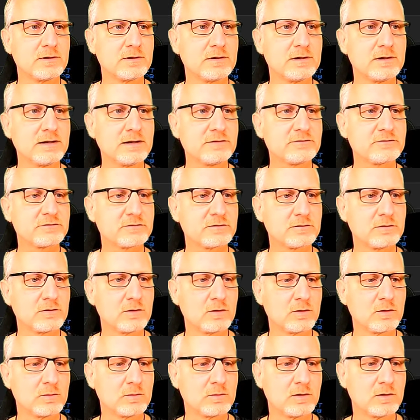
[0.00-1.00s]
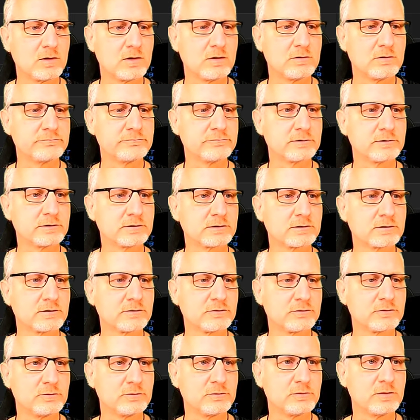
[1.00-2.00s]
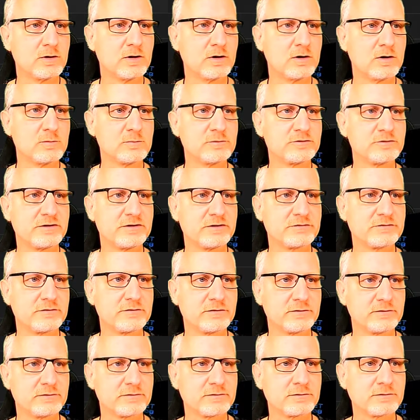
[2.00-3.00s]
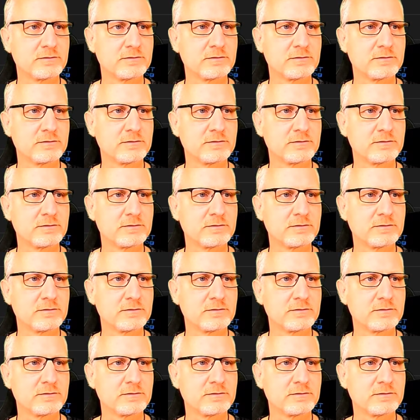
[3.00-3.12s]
let's go over to Home Assistant